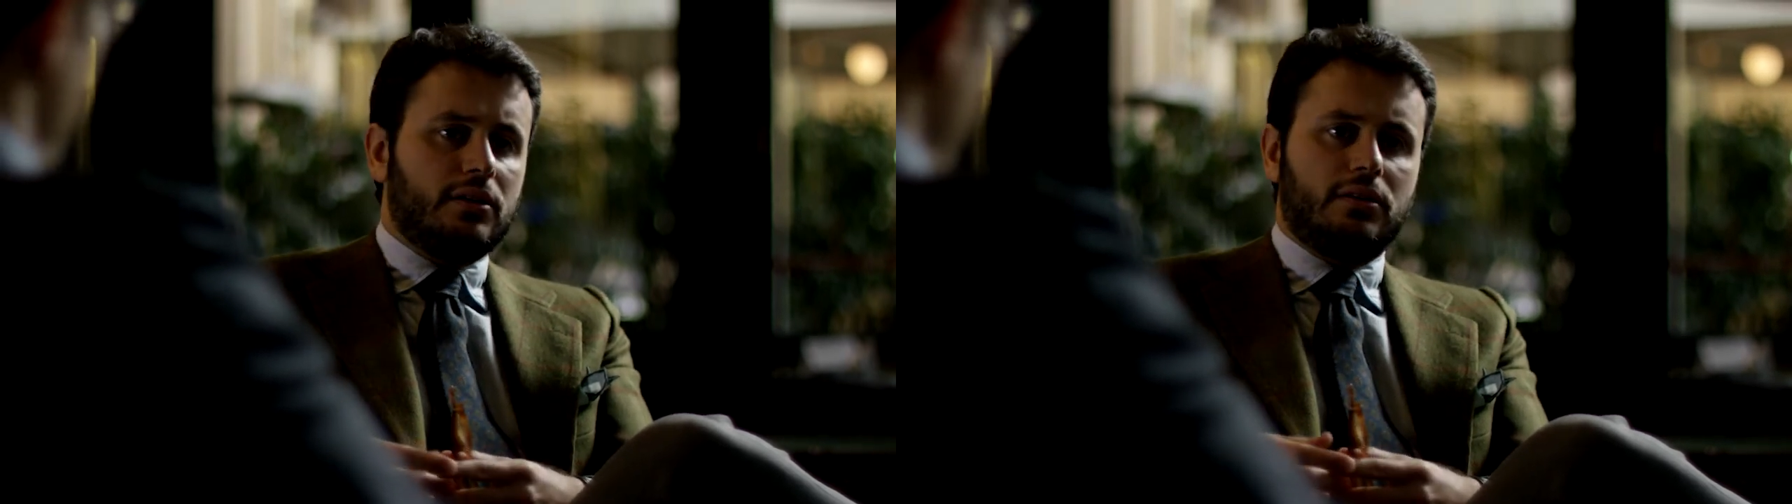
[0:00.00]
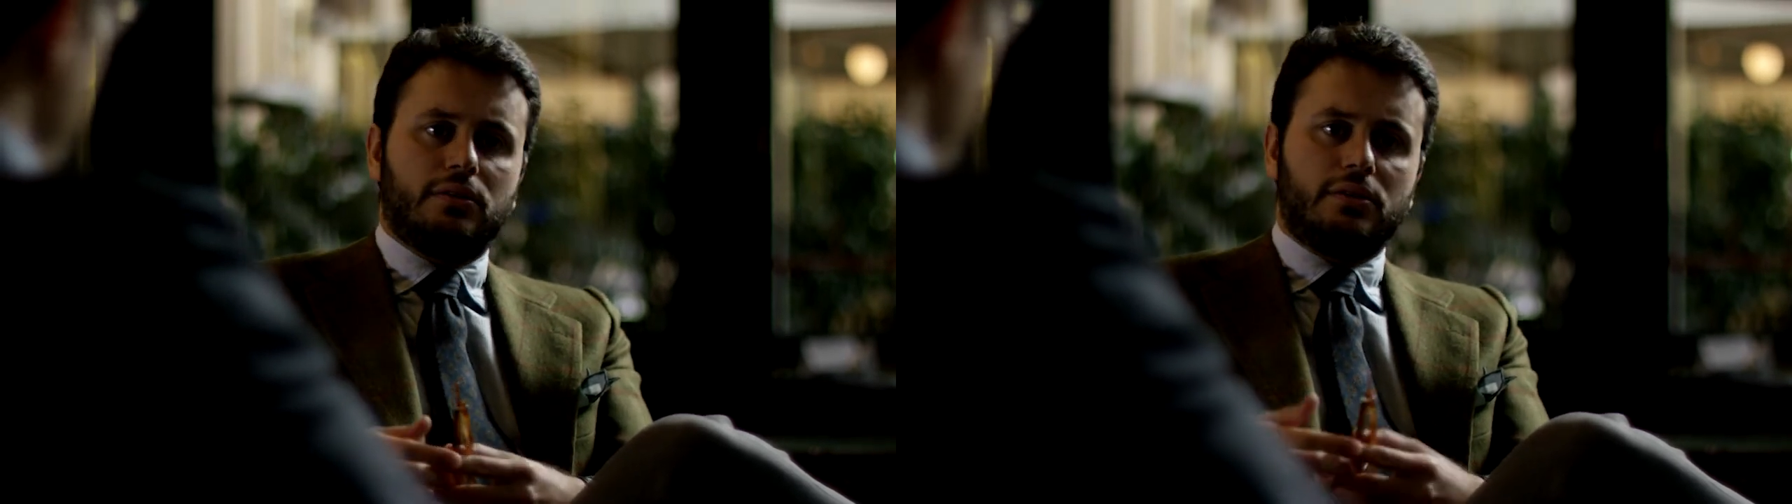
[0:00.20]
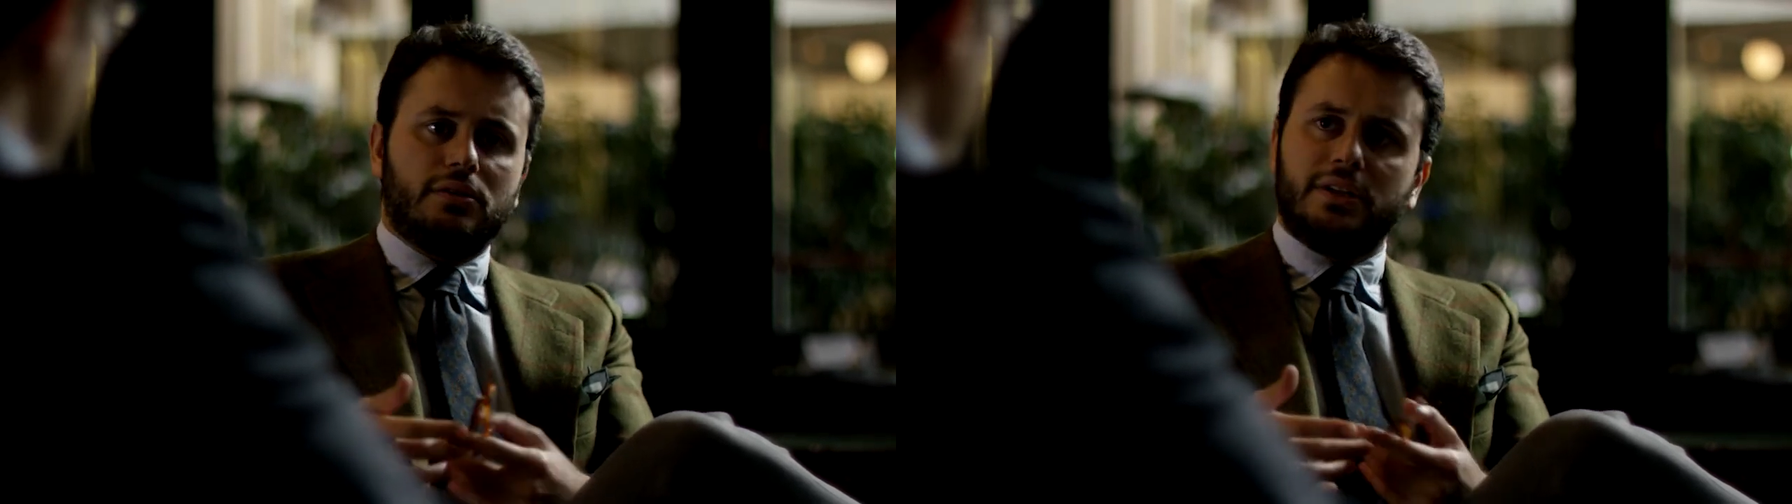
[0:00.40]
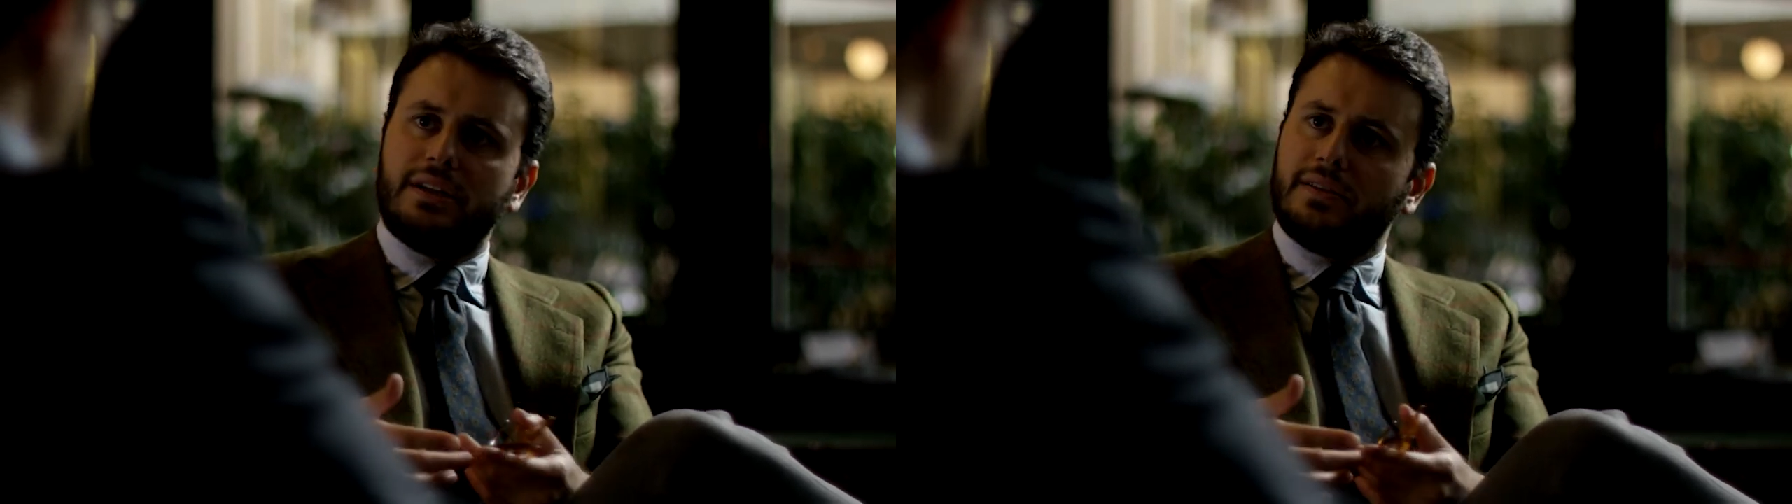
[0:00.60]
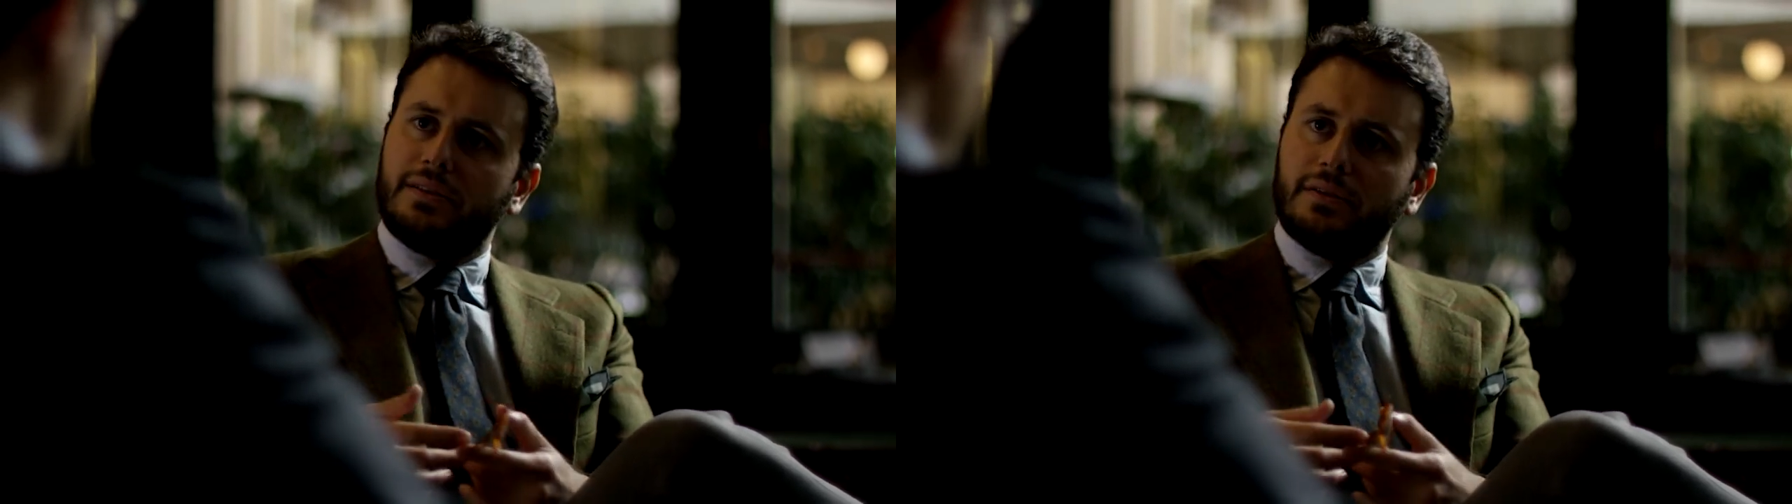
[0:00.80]
you, you
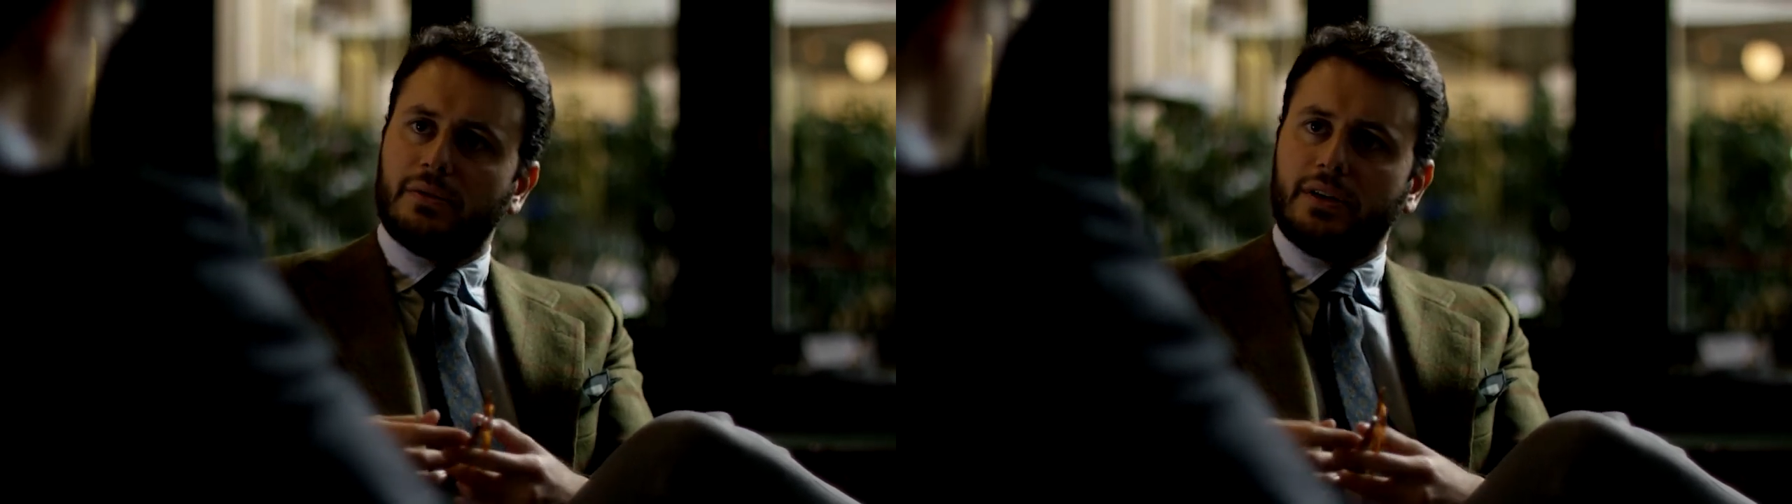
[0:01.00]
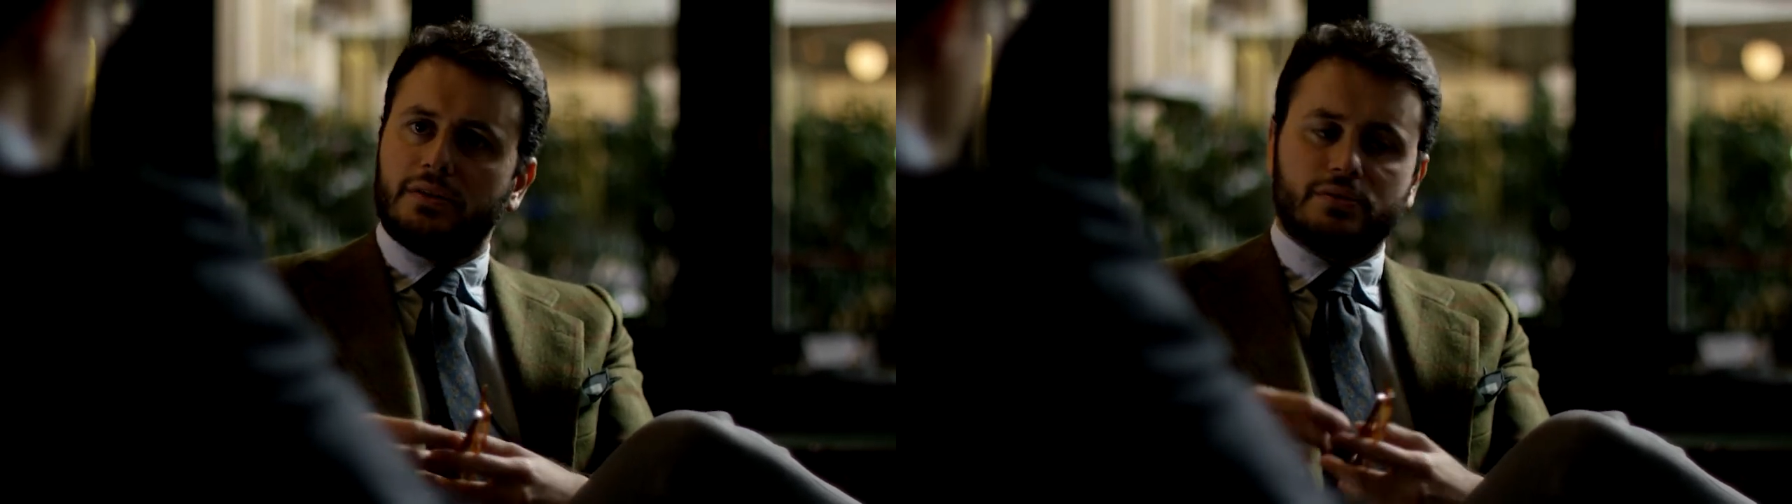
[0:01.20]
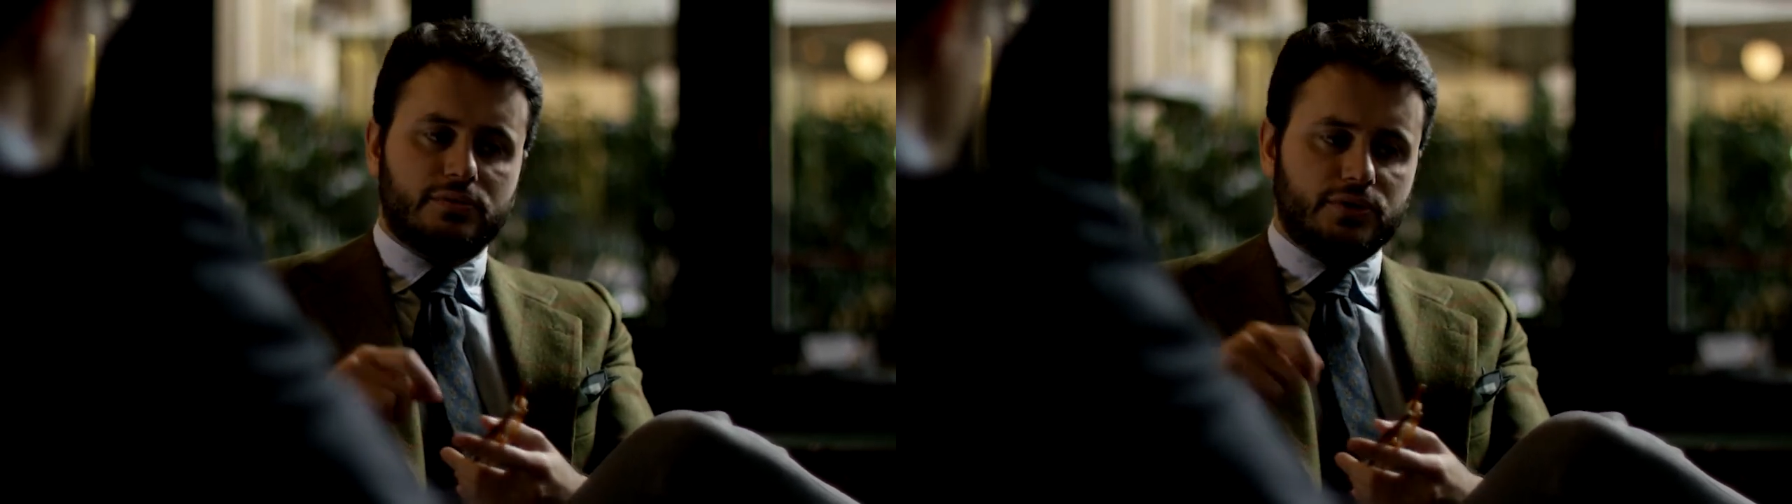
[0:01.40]
eat, the way you,